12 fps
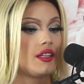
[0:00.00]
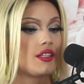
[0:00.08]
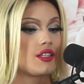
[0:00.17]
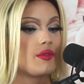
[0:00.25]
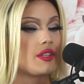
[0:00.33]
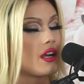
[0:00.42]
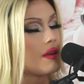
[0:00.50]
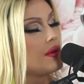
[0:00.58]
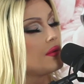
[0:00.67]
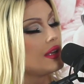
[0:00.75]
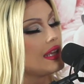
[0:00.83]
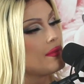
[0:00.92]
should we talk about
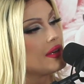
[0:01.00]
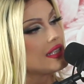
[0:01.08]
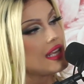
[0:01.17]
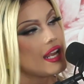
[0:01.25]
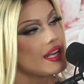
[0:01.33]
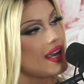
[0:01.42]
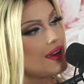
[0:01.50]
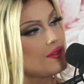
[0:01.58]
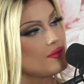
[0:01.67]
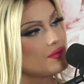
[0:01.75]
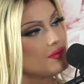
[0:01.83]
where Lemon is at now?